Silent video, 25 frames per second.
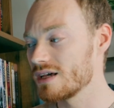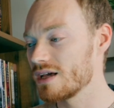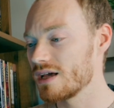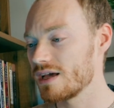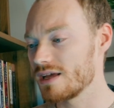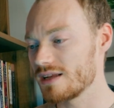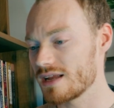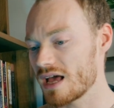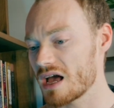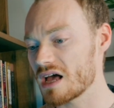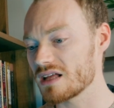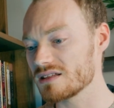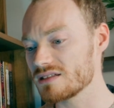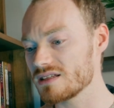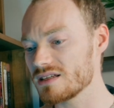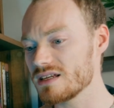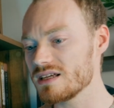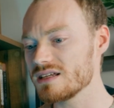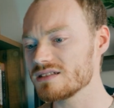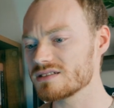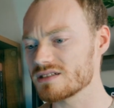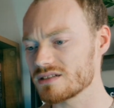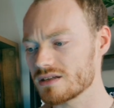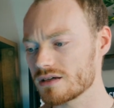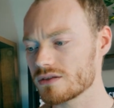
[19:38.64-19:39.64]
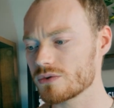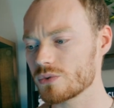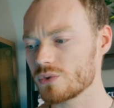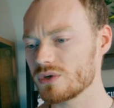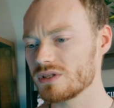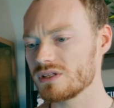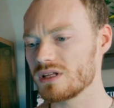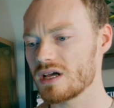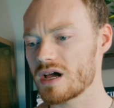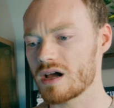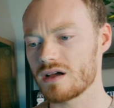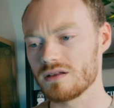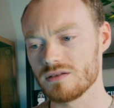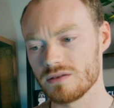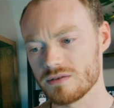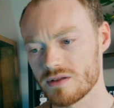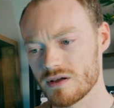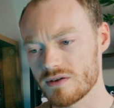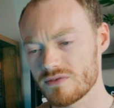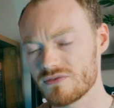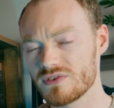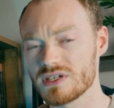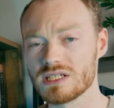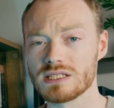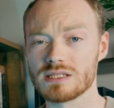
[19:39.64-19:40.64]
And Anthony is another one that I
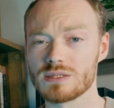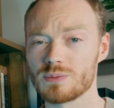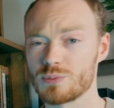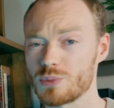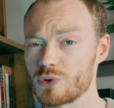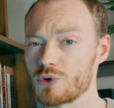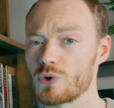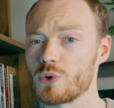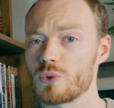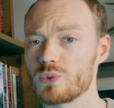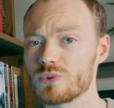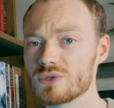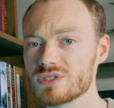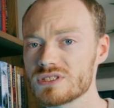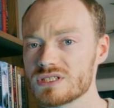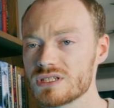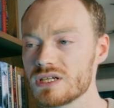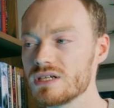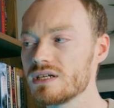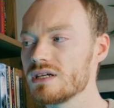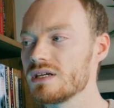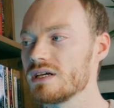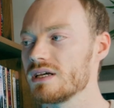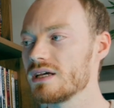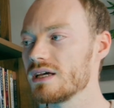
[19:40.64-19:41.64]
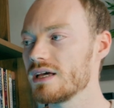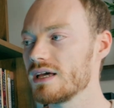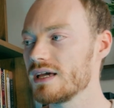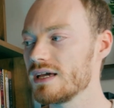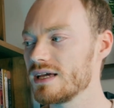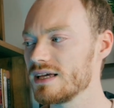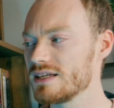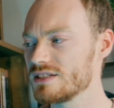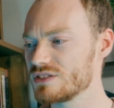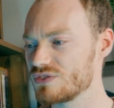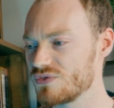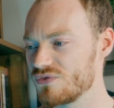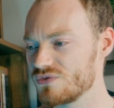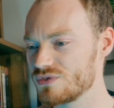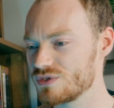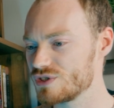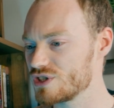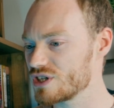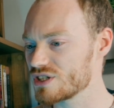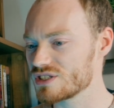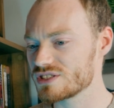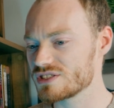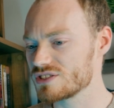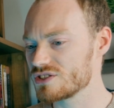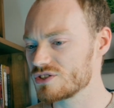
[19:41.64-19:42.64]
love. His prose is
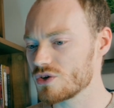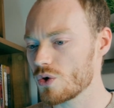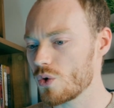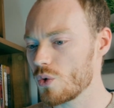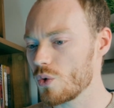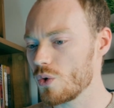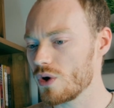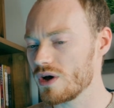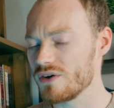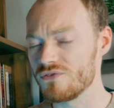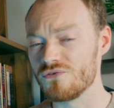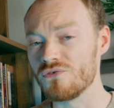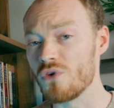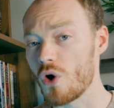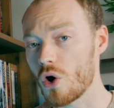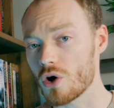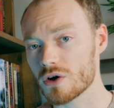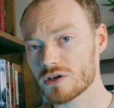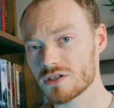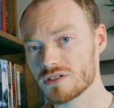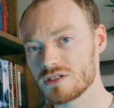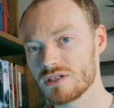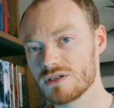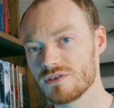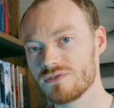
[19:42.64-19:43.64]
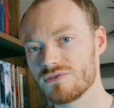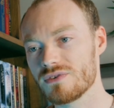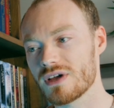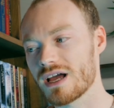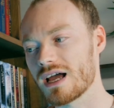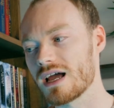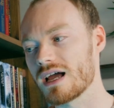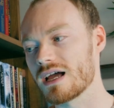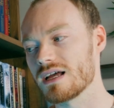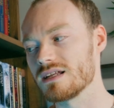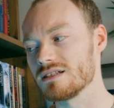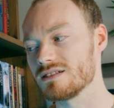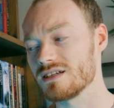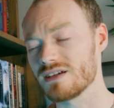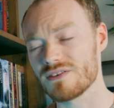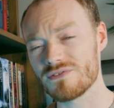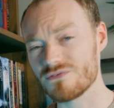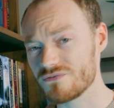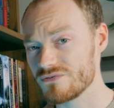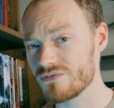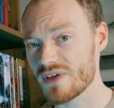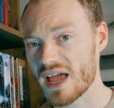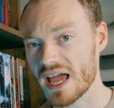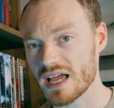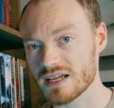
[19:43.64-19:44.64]
just so evocative and
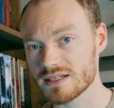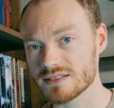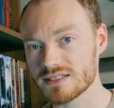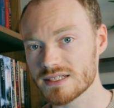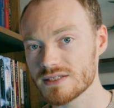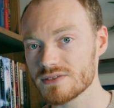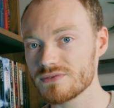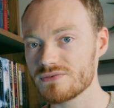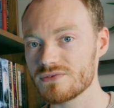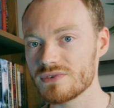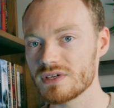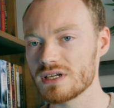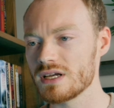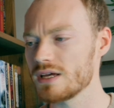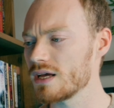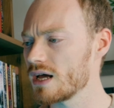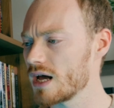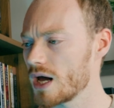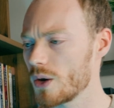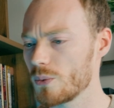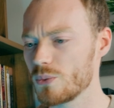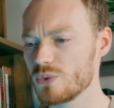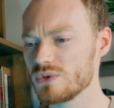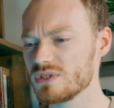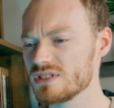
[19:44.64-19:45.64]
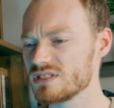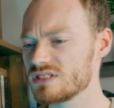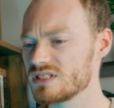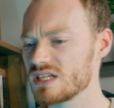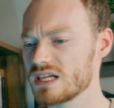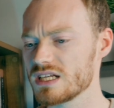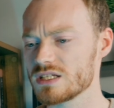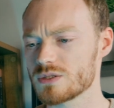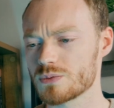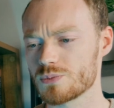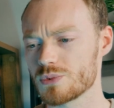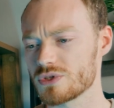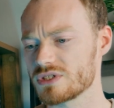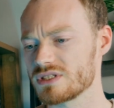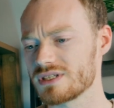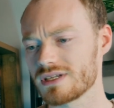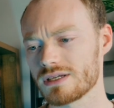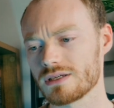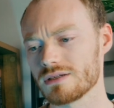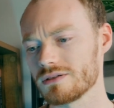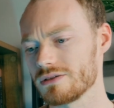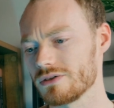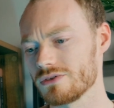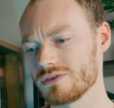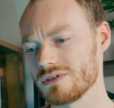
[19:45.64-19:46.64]
effective. I wouldn't say it's
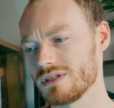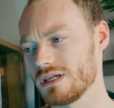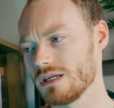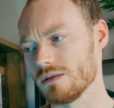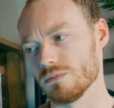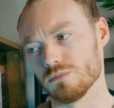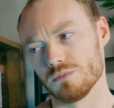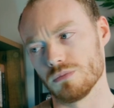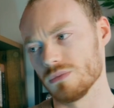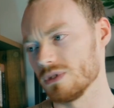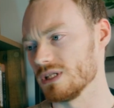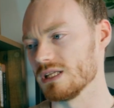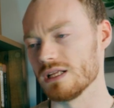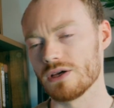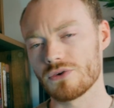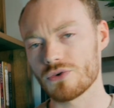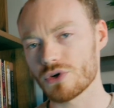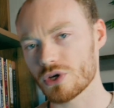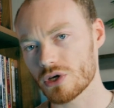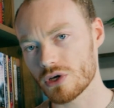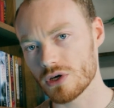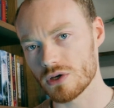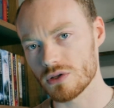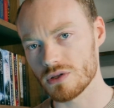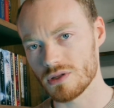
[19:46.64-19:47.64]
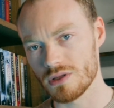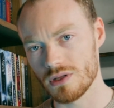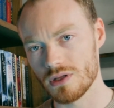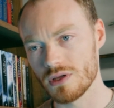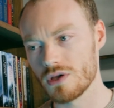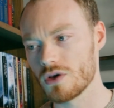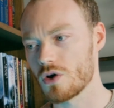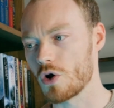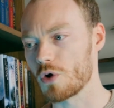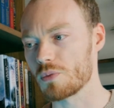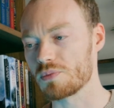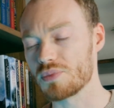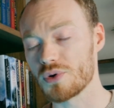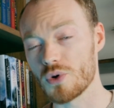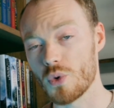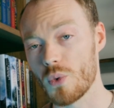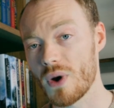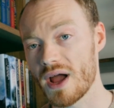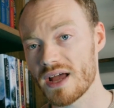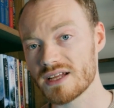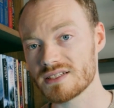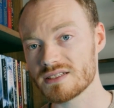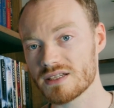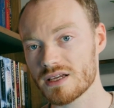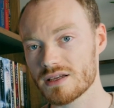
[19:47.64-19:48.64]
particularly lyrical or
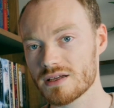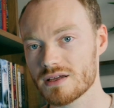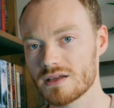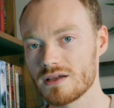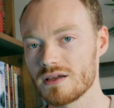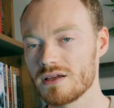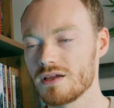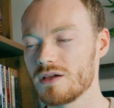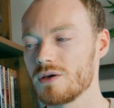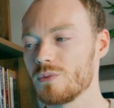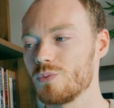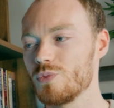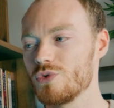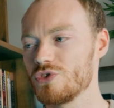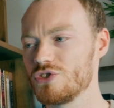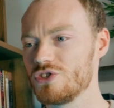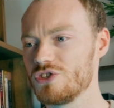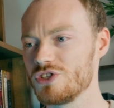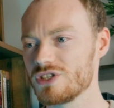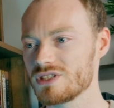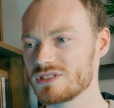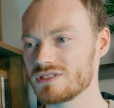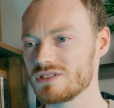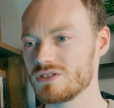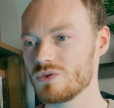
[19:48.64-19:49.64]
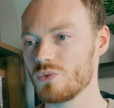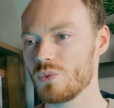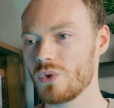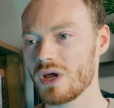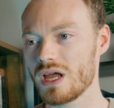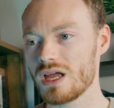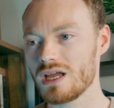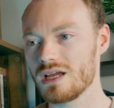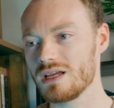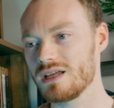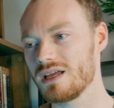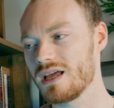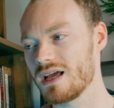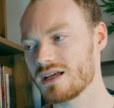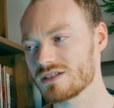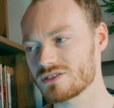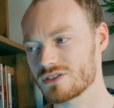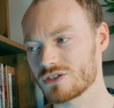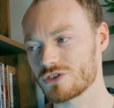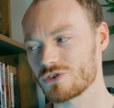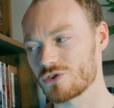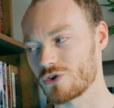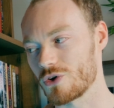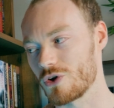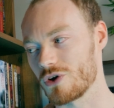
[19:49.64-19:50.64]
poetic, but just the way it gets
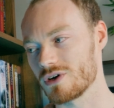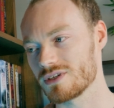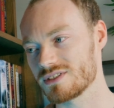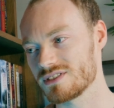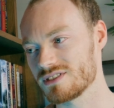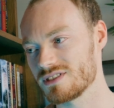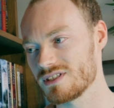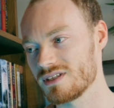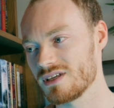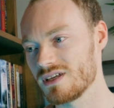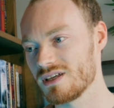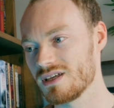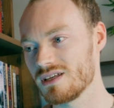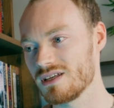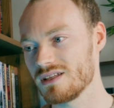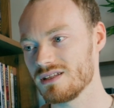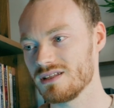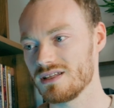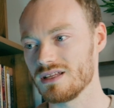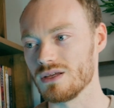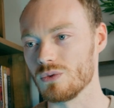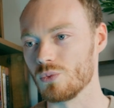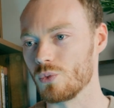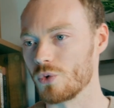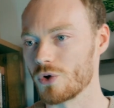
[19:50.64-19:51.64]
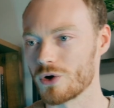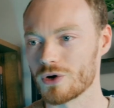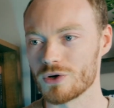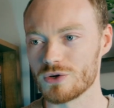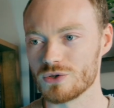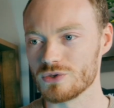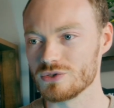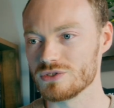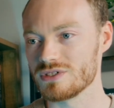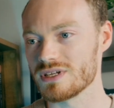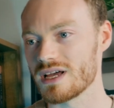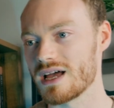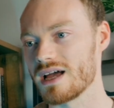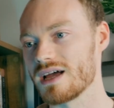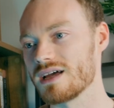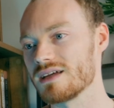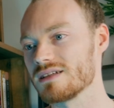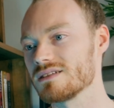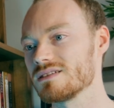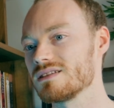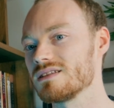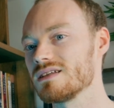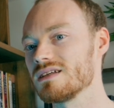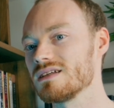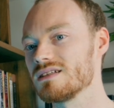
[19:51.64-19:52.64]
across the world
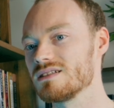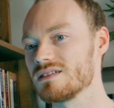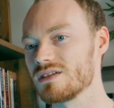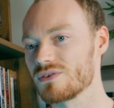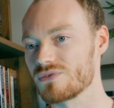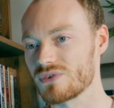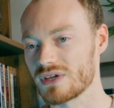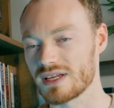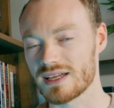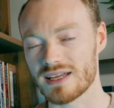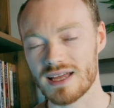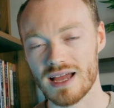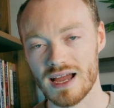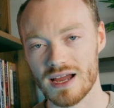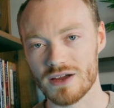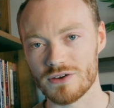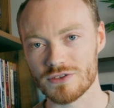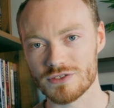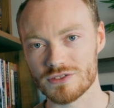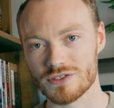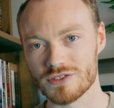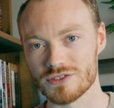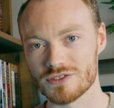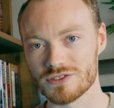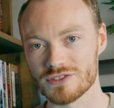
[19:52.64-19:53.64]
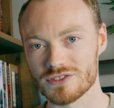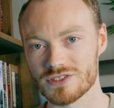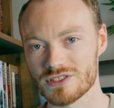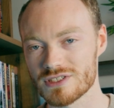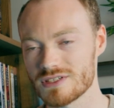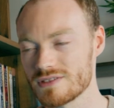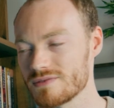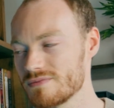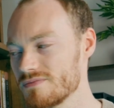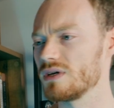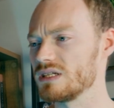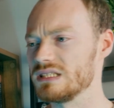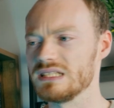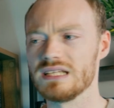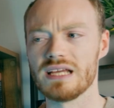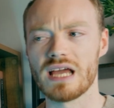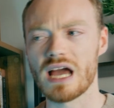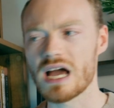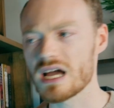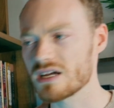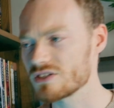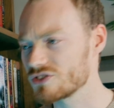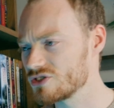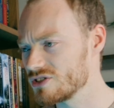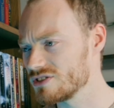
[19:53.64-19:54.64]
and the different characters, and the
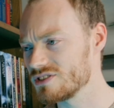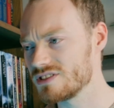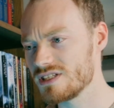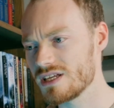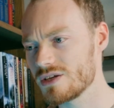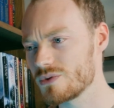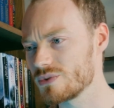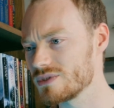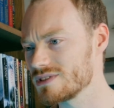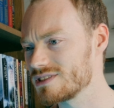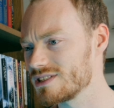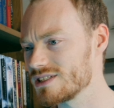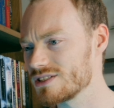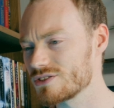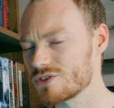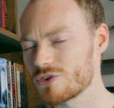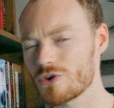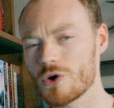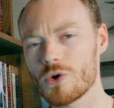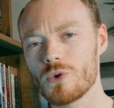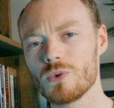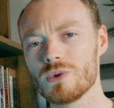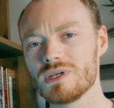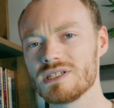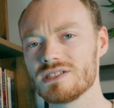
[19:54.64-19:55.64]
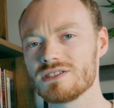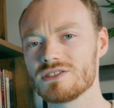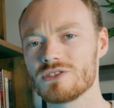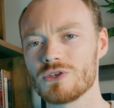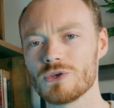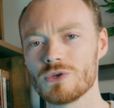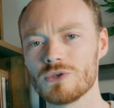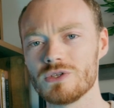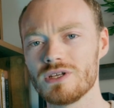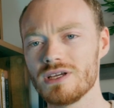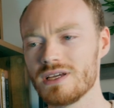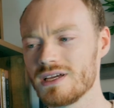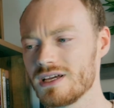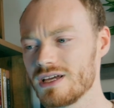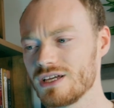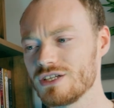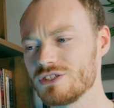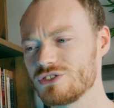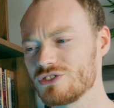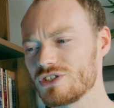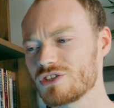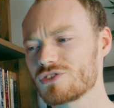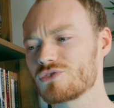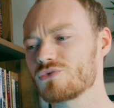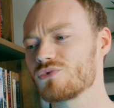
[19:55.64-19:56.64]
action sequences are always good. It's
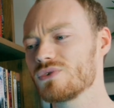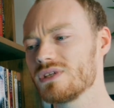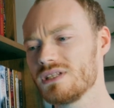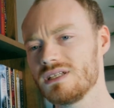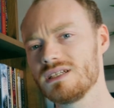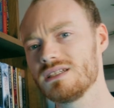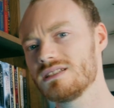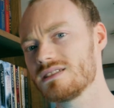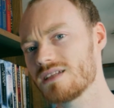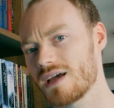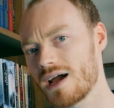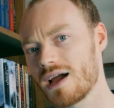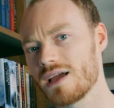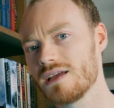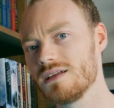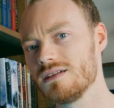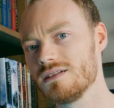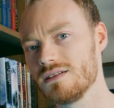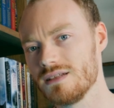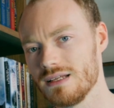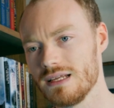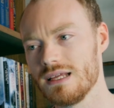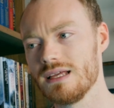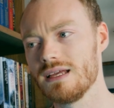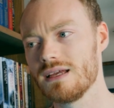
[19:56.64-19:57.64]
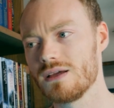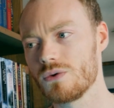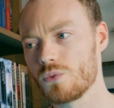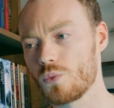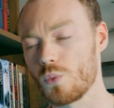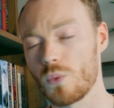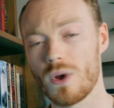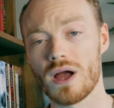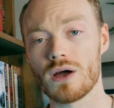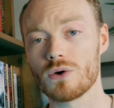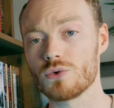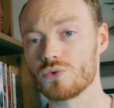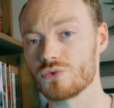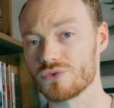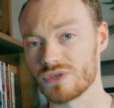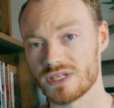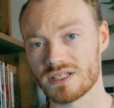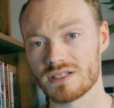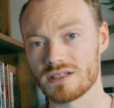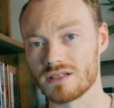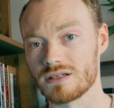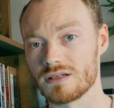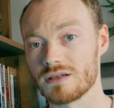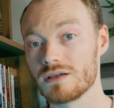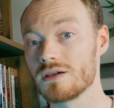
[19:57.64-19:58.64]
just really tight, neat, and well
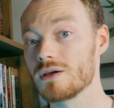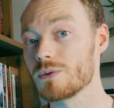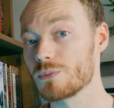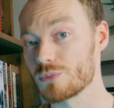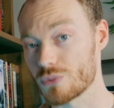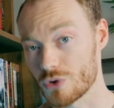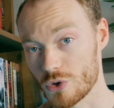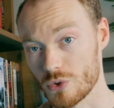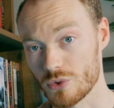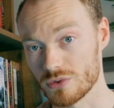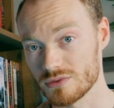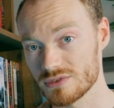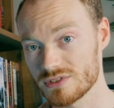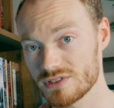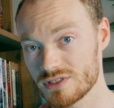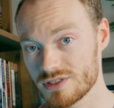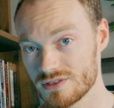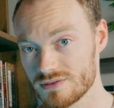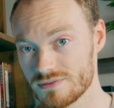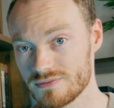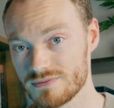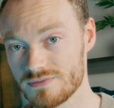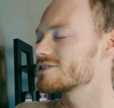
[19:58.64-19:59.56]
written prose.